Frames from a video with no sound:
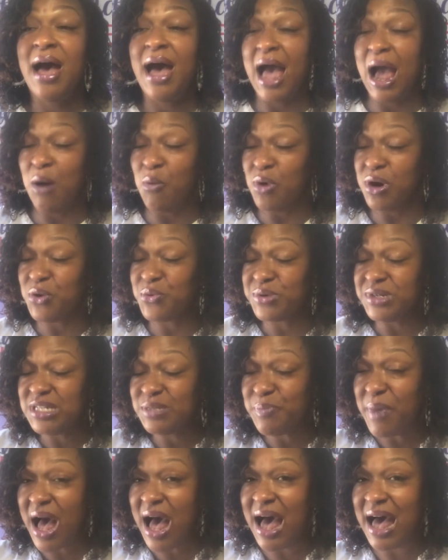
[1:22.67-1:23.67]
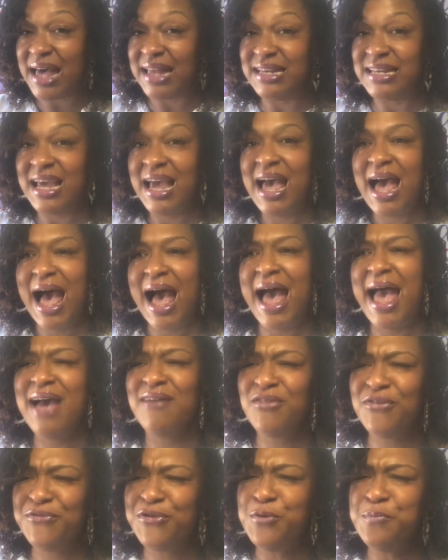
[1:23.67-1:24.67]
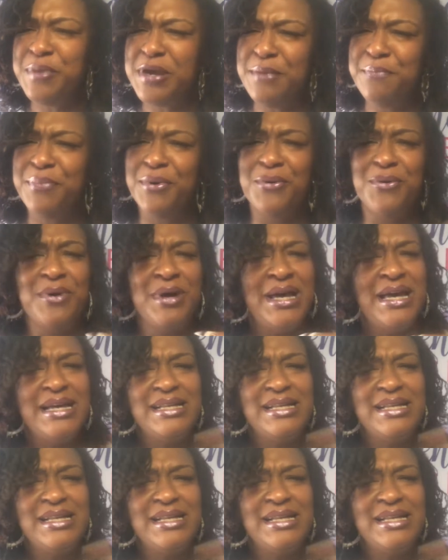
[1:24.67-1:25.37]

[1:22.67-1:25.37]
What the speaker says: I will respond. I have a few people,